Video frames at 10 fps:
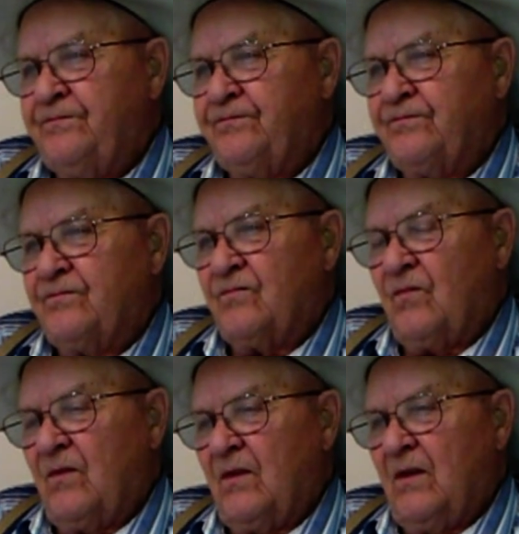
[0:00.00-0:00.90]

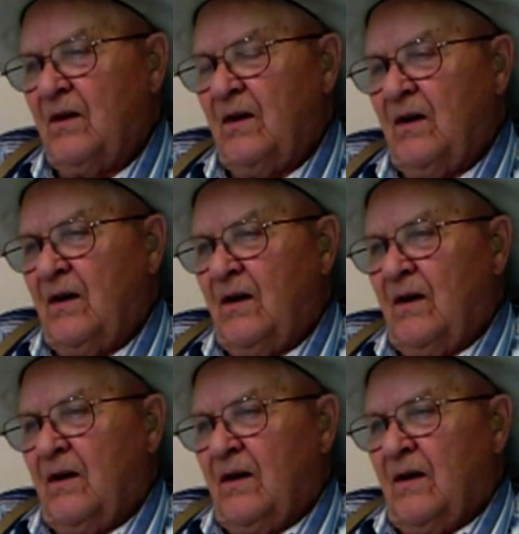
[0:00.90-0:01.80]

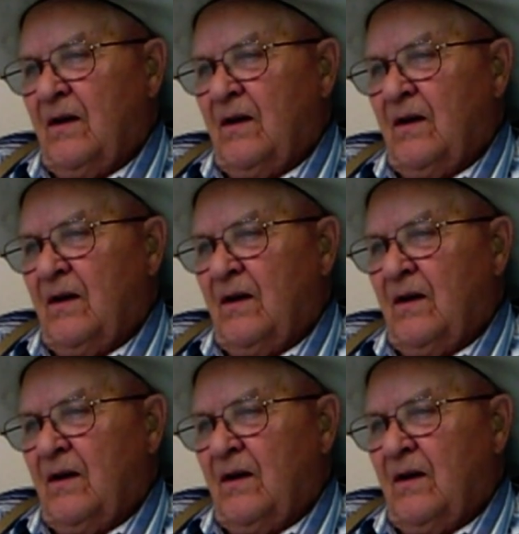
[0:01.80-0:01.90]
No one is speaking in this clip.